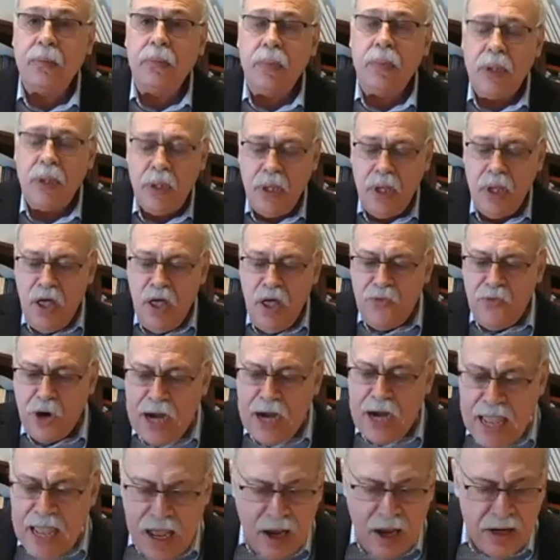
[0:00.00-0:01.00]
for
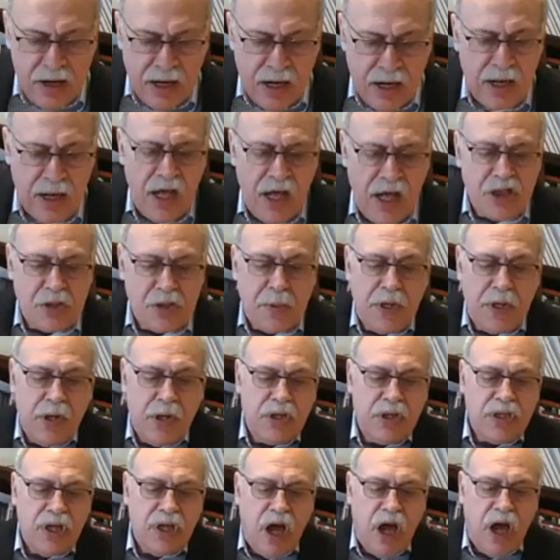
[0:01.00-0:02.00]
Herder, Spinoza
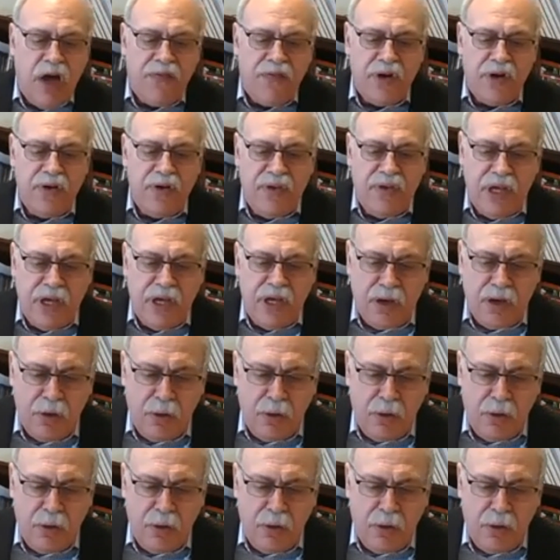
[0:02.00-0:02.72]
offered a vehicle